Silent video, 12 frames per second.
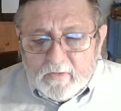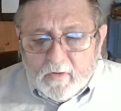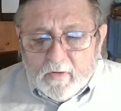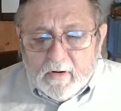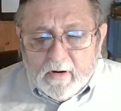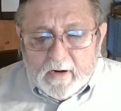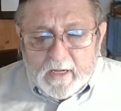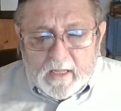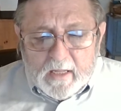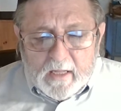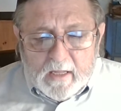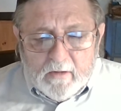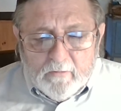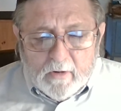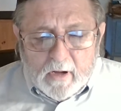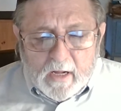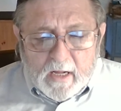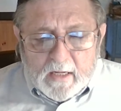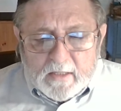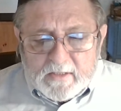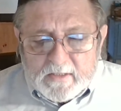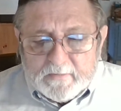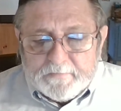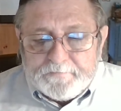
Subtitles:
or he was